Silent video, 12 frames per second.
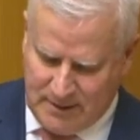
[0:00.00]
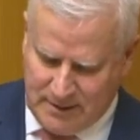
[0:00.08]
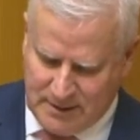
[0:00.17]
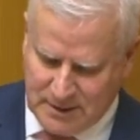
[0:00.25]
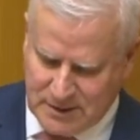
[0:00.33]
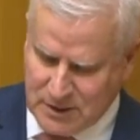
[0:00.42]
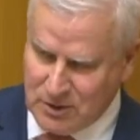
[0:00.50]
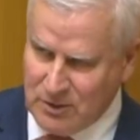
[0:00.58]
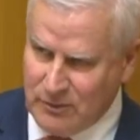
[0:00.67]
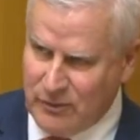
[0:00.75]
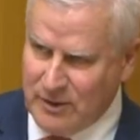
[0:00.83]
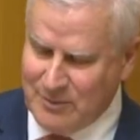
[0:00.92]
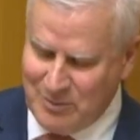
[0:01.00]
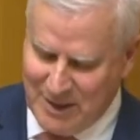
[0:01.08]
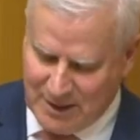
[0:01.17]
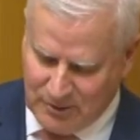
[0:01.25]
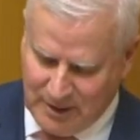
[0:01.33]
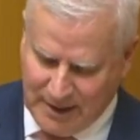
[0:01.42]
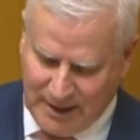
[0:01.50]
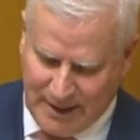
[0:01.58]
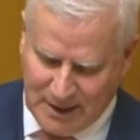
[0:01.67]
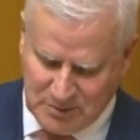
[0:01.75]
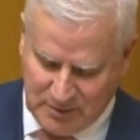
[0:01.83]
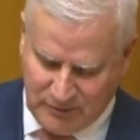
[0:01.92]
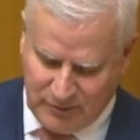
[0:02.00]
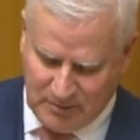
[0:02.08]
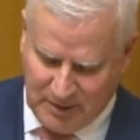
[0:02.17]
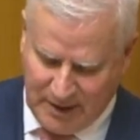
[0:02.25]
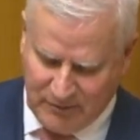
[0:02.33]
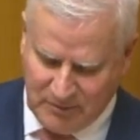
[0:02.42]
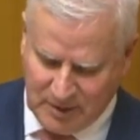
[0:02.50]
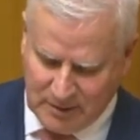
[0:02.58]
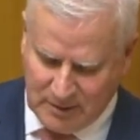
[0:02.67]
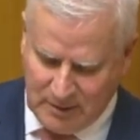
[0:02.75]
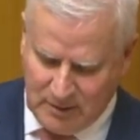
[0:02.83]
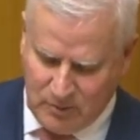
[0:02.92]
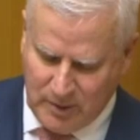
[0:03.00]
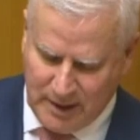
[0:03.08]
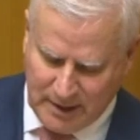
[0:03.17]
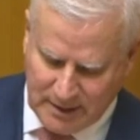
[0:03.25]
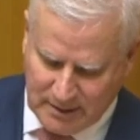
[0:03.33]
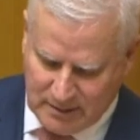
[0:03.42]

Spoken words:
deserve better engagement from government when